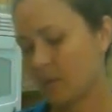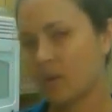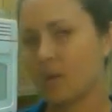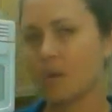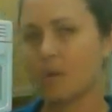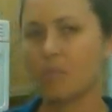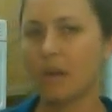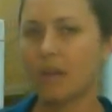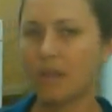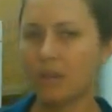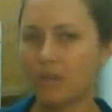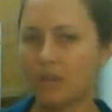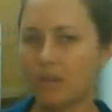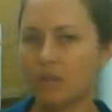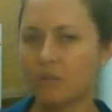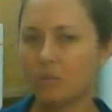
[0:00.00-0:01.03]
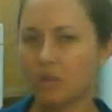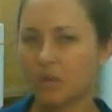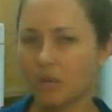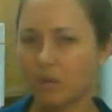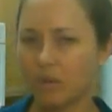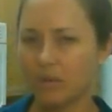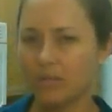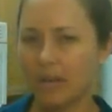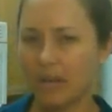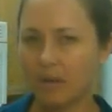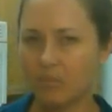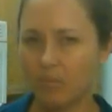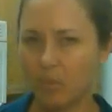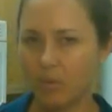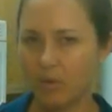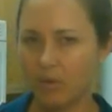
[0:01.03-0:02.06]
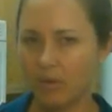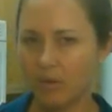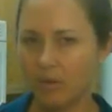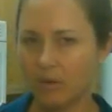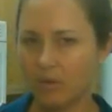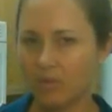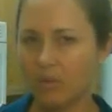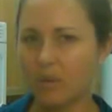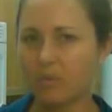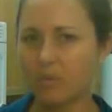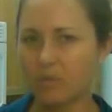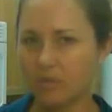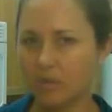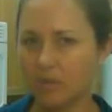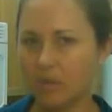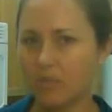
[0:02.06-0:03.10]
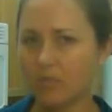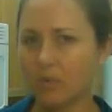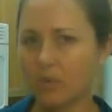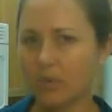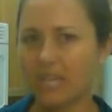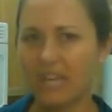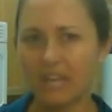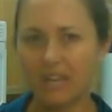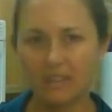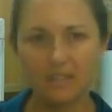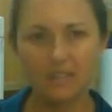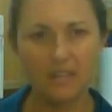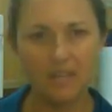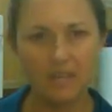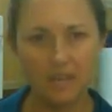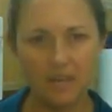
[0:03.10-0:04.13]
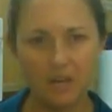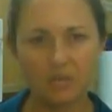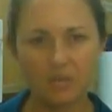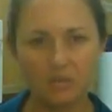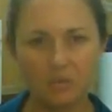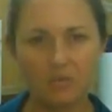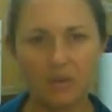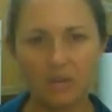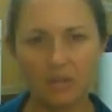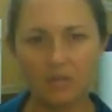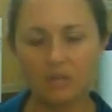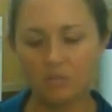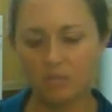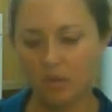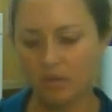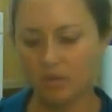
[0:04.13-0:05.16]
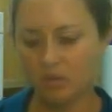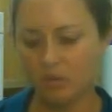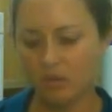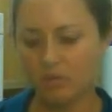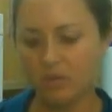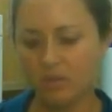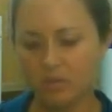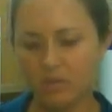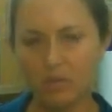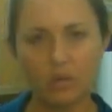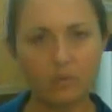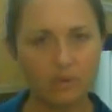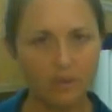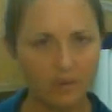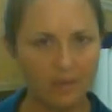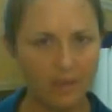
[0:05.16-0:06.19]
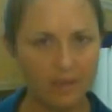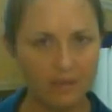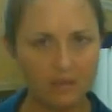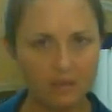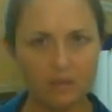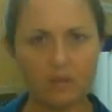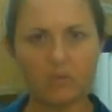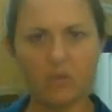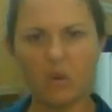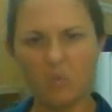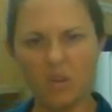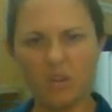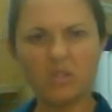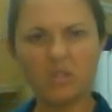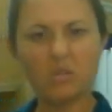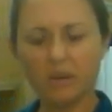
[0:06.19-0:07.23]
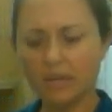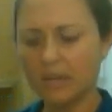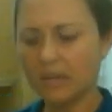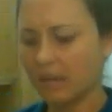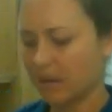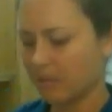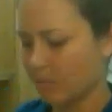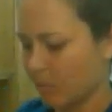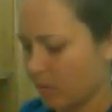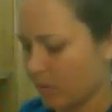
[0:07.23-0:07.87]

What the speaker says: My theory is we can always add more maple syrup, but we can't take it out once we've added too much. So I'm going to start with less, and if I want to, I can add more.